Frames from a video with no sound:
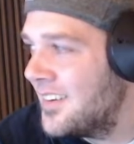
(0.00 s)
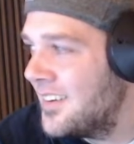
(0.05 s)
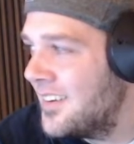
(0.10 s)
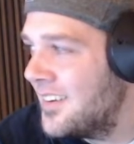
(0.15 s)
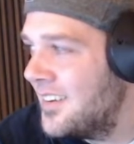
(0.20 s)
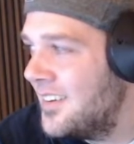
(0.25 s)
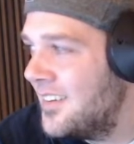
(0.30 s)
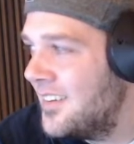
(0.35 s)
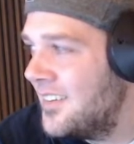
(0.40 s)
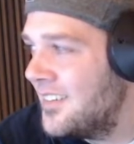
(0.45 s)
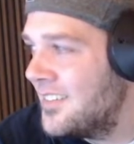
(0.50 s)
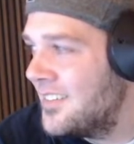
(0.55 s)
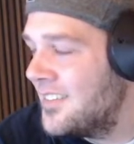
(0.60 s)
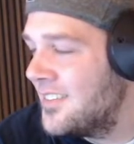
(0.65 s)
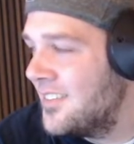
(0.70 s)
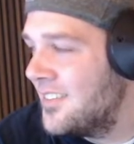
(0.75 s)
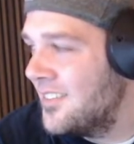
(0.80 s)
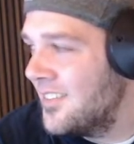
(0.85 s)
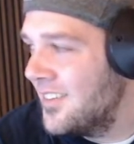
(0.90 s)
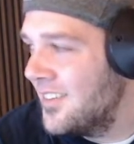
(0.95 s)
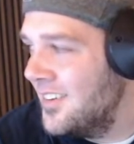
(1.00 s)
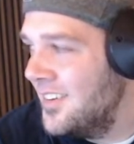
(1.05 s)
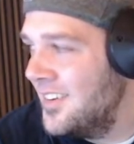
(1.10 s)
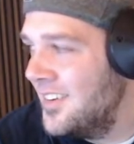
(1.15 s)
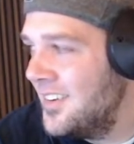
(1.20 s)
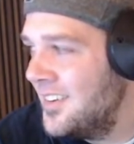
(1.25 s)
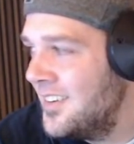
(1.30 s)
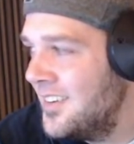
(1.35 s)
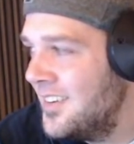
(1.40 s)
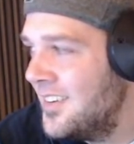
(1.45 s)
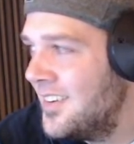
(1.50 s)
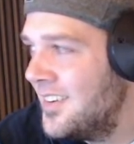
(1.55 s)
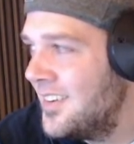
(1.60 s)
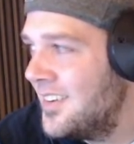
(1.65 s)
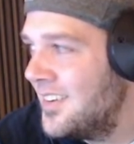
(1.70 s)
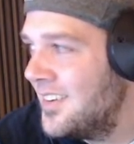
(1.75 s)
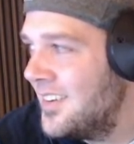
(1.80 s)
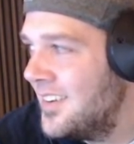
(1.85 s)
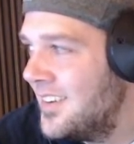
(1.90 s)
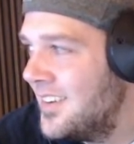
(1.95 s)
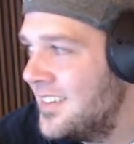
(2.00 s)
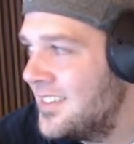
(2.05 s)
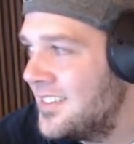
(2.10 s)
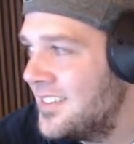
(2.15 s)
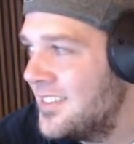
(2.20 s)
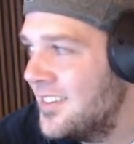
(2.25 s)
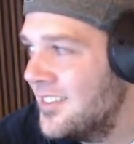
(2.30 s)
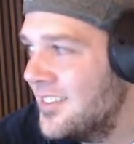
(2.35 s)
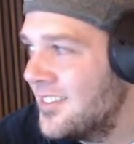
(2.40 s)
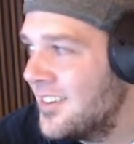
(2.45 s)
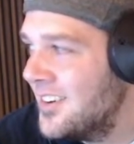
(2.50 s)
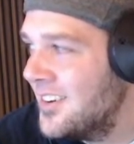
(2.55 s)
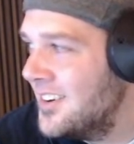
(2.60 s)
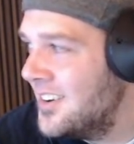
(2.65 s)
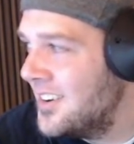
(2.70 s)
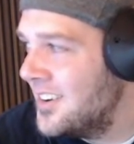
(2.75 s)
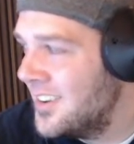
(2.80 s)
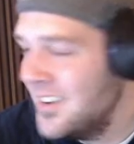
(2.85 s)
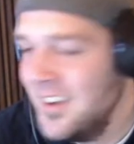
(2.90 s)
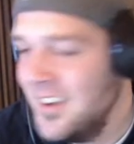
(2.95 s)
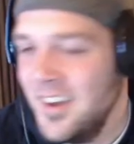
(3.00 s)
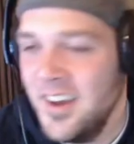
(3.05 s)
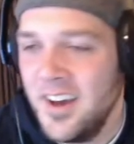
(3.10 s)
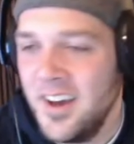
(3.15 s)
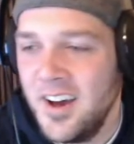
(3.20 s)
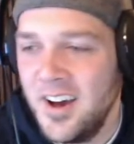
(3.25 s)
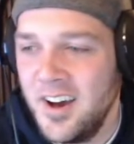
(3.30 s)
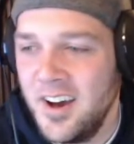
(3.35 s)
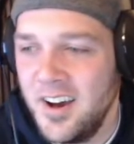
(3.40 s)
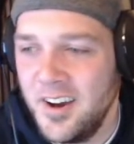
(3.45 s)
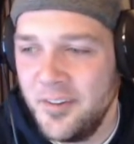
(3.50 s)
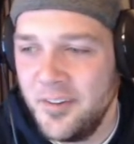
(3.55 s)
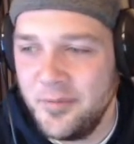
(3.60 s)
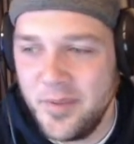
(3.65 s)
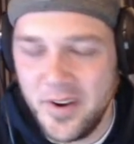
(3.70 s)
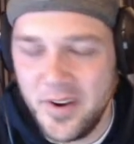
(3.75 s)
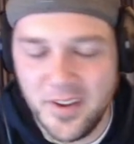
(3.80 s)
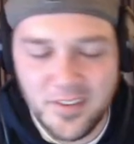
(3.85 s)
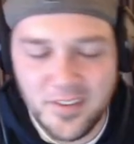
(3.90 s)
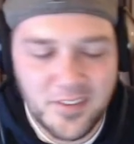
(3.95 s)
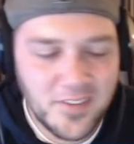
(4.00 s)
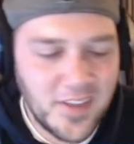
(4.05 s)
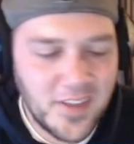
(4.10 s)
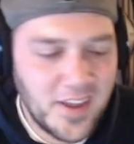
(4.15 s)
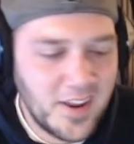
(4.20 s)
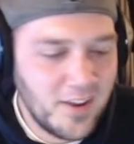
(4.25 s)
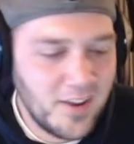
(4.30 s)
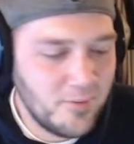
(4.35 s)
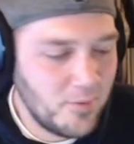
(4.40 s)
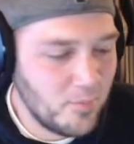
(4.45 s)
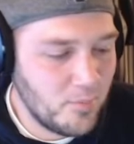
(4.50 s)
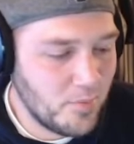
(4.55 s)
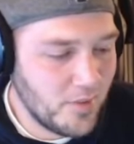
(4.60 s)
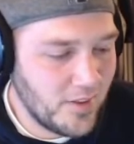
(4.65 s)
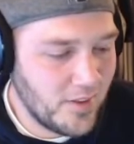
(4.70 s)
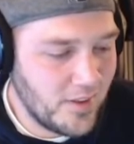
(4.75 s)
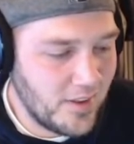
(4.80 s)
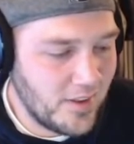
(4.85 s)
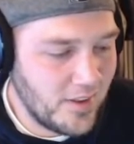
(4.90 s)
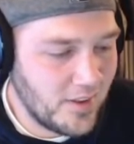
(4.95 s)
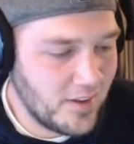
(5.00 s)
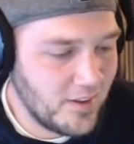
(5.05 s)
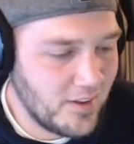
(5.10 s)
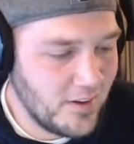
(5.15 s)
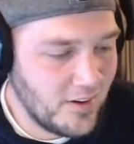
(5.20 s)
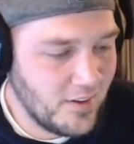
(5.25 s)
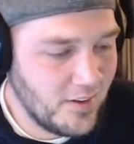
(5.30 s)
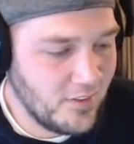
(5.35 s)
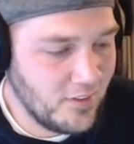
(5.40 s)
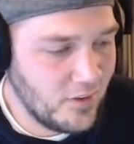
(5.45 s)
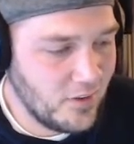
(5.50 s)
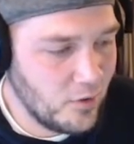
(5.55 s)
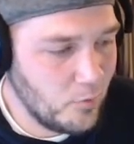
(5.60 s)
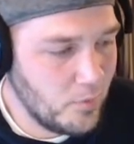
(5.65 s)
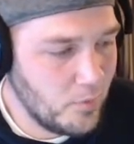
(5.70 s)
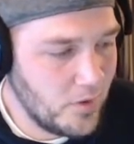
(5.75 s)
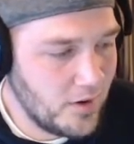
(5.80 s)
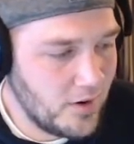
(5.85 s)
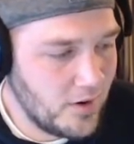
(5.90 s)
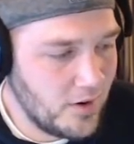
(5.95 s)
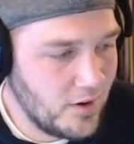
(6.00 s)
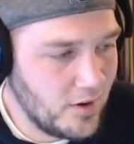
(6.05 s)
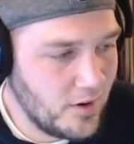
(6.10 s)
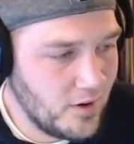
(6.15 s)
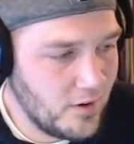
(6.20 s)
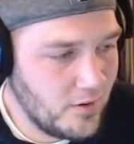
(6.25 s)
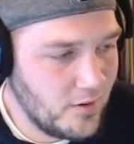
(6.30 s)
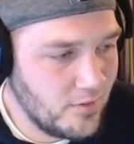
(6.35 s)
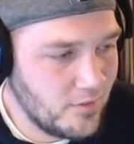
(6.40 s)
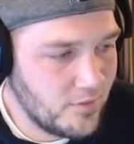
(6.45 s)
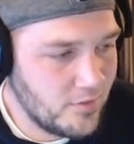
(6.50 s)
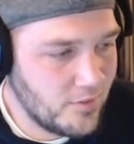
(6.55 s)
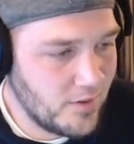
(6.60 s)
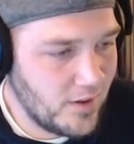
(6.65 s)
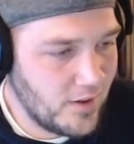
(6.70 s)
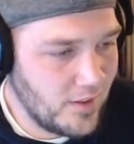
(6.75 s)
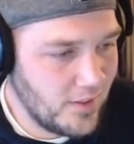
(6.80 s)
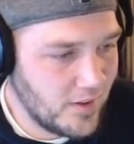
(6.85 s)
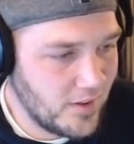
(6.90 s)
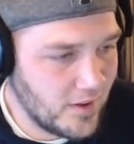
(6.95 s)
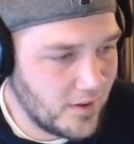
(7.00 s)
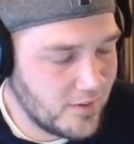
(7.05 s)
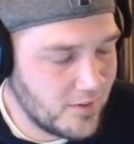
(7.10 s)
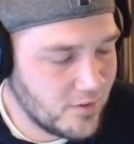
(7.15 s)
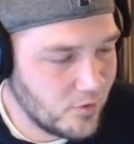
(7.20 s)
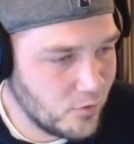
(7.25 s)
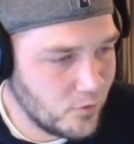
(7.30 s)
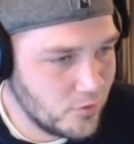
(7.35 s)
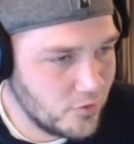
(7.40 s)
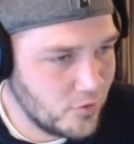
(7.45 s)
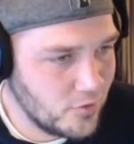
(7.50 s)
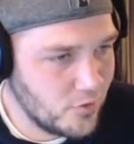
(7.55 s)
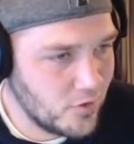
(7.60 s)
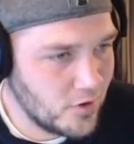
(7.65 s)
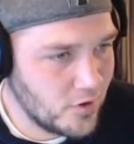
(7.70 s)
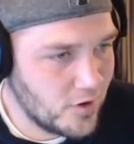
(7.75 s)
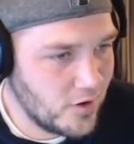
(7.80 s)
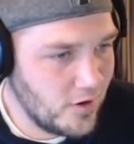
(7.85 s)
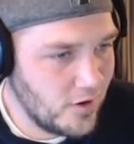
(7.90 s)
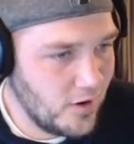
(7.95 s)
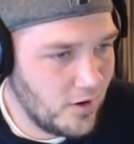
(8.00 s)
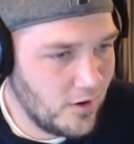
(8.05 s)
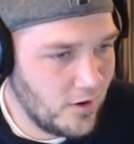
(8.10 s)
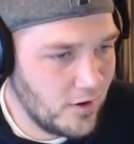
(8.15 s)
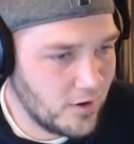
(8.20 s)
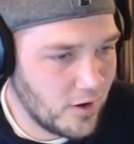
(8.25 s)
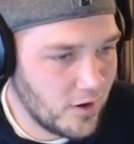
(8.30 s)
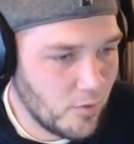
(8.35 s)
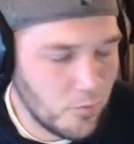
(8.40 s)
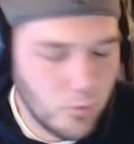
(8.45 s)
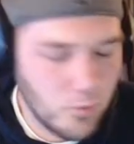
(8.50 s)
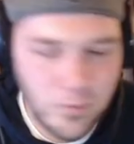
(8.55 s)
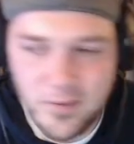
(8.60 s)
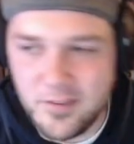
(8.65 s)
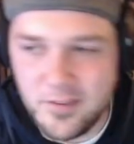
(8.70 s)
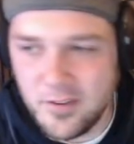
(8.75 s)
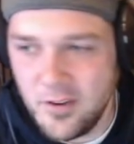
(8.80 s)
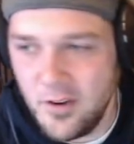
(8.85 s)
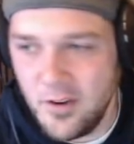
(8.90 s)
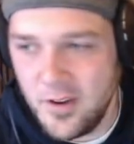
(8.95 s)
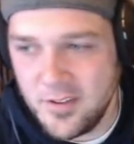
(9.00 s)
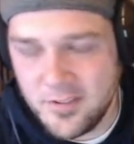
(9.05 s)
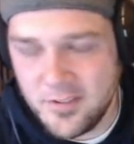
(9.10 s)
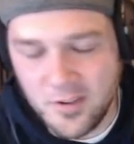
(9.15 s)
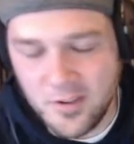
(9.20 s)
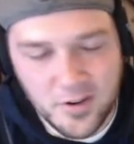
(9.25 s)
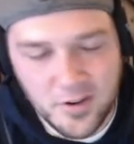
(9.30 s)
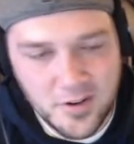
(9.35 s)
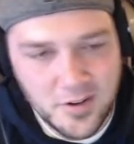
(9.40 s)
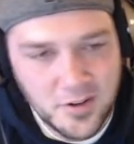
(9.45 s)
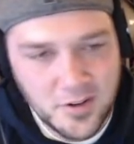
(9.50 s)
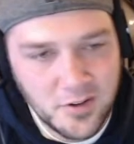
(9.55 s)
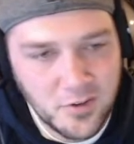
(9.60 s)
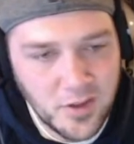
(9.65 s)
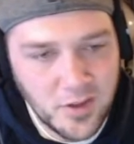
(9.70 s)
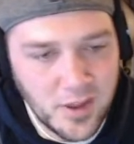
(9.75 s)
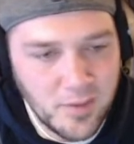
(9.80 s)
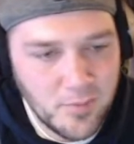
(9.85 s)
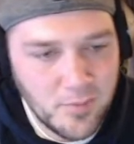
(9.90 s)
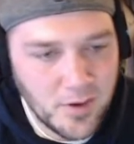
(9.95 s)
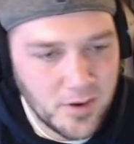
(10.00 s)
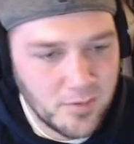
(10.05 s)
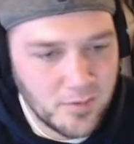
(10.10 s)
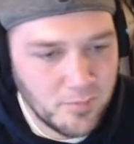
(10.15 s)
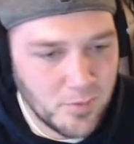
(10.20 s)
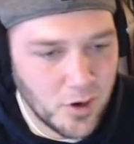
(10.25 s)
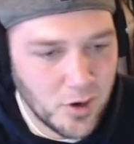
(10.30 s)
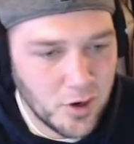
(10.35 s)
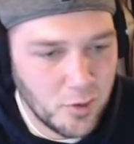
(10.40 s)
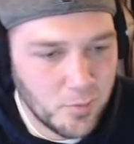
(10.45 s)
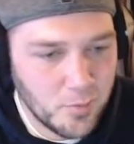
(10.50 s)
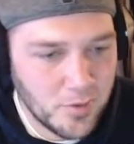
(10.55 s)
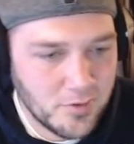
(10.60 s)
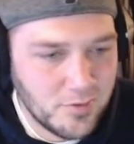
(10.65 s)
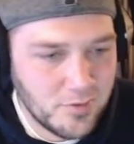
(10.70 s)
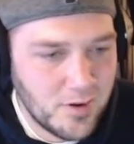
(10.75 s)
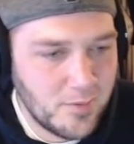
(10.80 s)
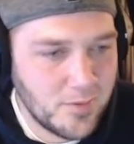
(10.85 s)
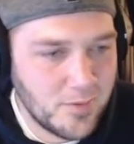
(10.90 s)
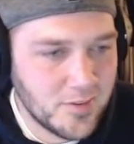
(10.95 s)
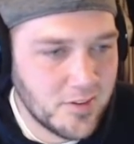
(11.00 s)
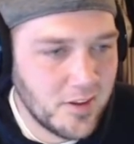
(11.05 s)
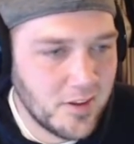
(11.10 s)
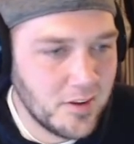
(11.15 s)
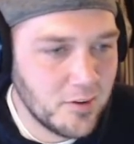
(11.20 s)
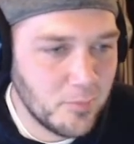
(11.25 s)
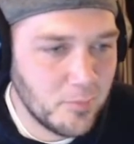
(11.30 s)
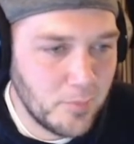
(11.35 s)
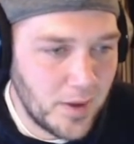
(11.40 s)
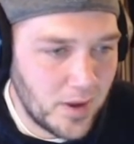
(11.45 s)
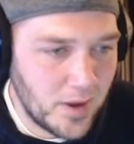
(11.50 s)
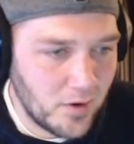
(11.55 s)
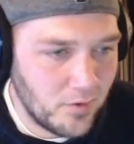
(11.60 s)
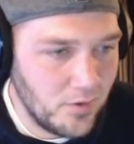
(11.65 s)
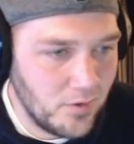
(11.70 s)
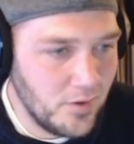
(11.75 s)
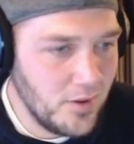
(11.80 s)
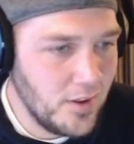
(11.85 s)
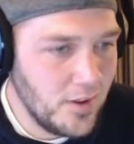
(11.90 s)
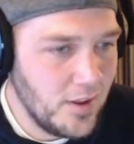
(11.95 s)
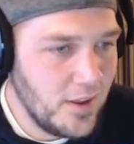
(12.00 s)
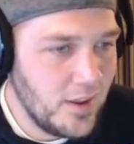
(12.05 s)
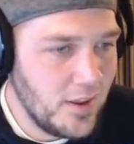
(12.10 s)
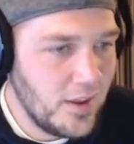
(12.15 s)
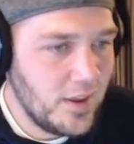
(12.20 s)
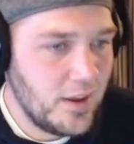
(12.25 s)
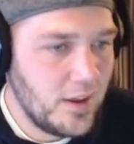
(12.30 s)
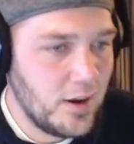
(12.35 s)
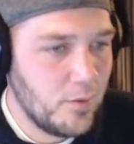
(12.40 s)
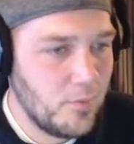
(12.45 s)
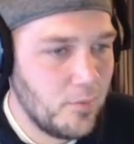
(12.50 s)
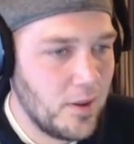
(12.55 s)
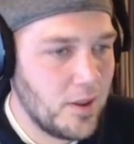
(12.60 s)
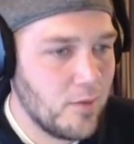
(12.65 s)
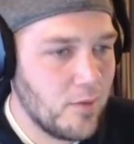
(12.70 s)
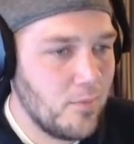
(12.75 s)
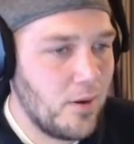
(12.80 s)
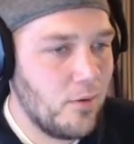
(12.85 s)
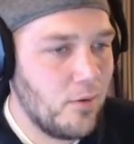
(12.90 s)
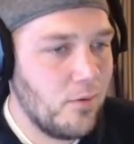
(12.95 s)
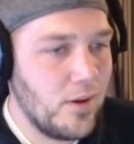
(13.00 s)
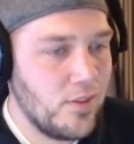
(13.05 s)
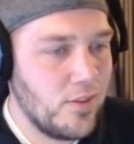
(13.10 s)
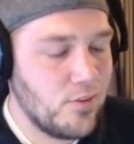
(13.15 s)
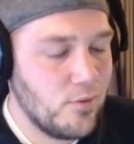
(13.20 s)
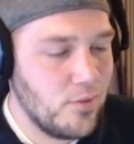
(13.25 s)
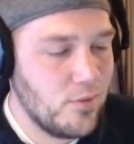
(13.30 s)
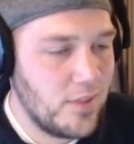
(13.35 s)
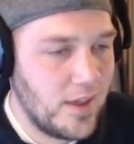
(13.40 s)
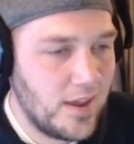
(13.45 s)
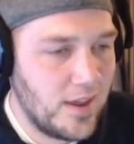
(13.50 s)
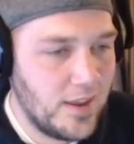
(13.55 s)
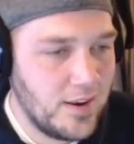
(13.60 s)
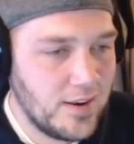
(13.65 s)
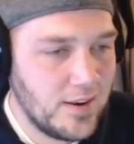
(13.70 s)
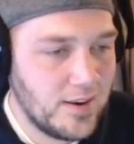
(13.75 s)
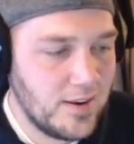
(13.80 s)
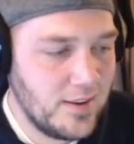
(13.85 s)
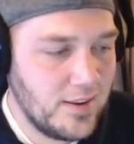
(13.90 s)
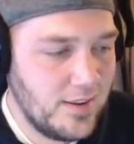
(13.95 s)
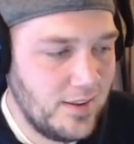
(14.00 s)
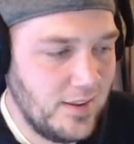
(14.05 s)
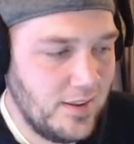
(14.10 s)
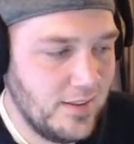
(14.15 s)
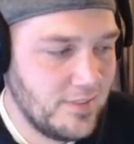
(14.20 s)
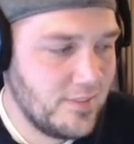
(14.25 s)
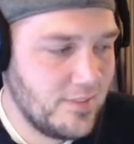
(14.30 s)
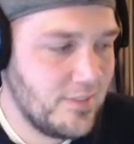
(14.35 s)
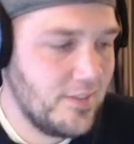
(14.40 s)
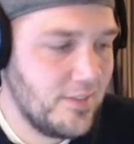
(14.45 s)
It's so good. It's so good. But other than that, I've been playing a little bit of, like I told you a couple weeks ago, I started a new game on Mario plus Rabbids Kingdom Battle, and I'm making my way through that. It's